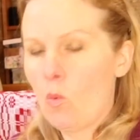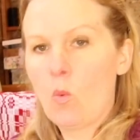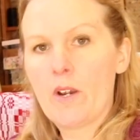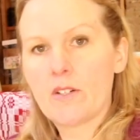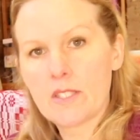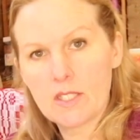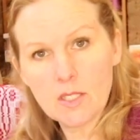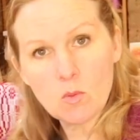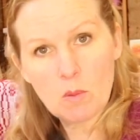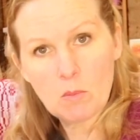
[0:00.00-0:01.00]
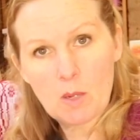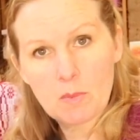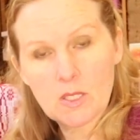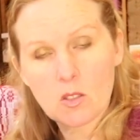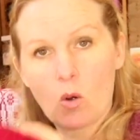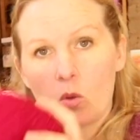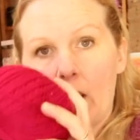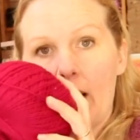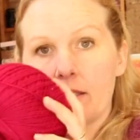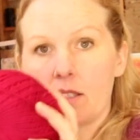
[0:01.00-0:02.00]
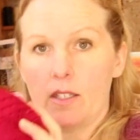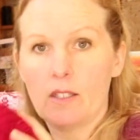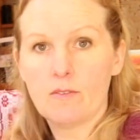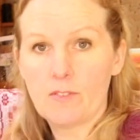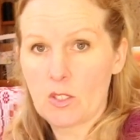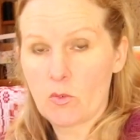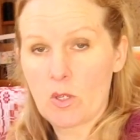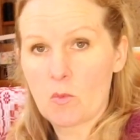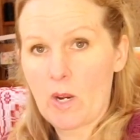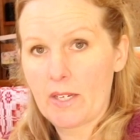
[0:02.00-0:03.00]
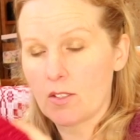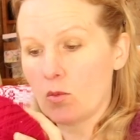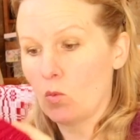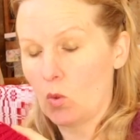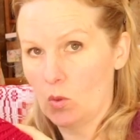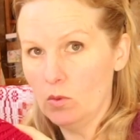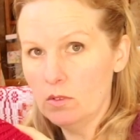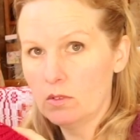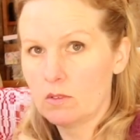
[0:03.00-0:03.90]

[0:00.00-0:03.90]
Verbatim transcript: Whereas this one might be sold as a fingering weight wool,